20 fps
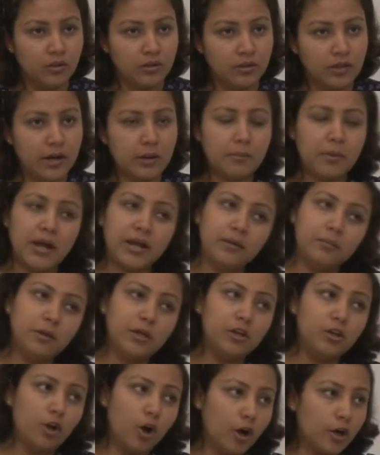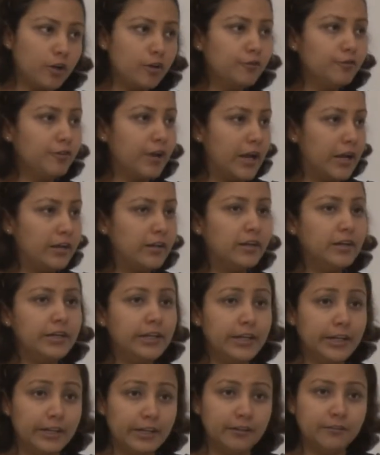There might be a lot of
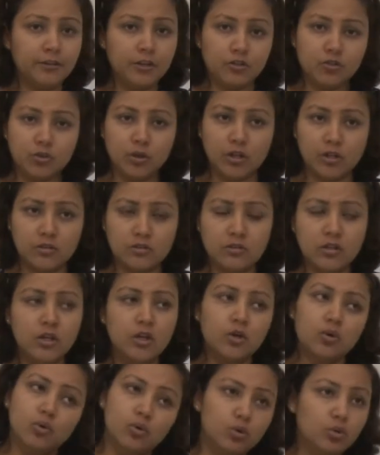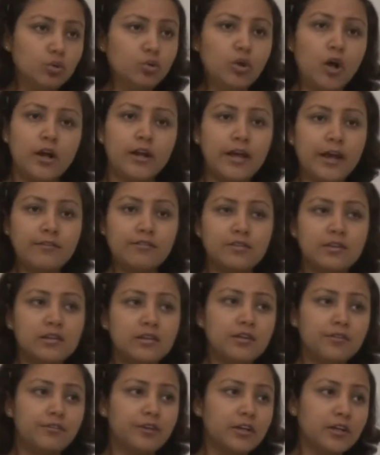elderly individuals who do not have
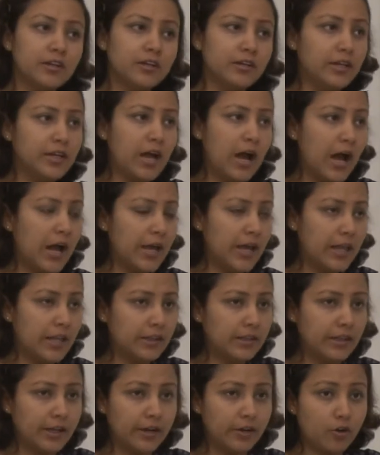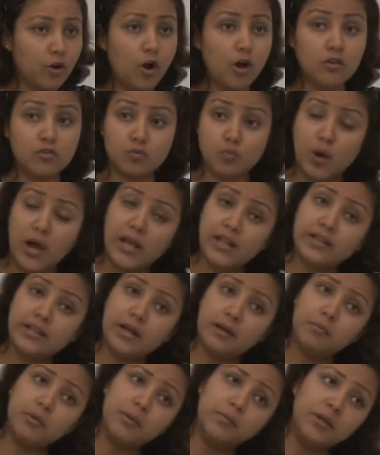significantly high healthcare costs while
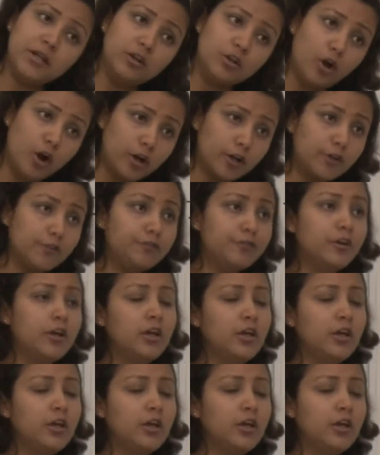there may be a lot of